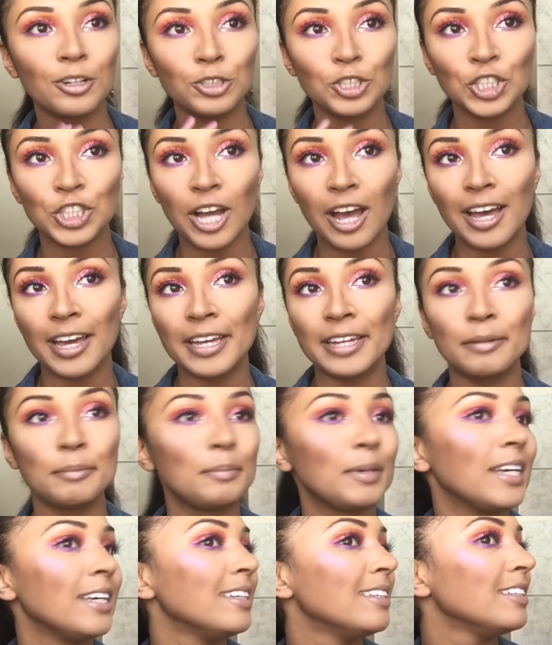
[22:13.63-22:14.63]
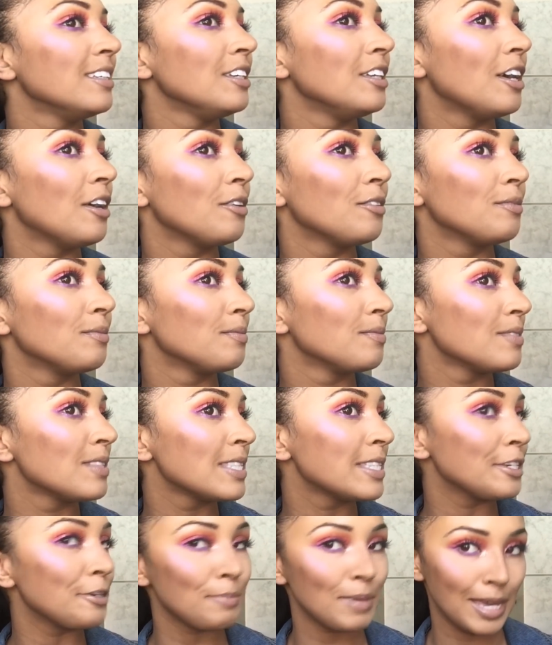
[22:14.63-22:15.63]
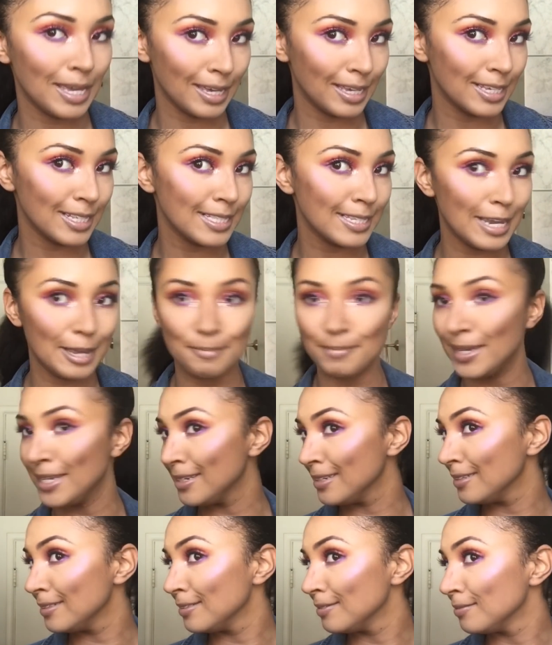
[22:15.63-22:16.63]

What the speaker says: shine, but you know, still making a statement.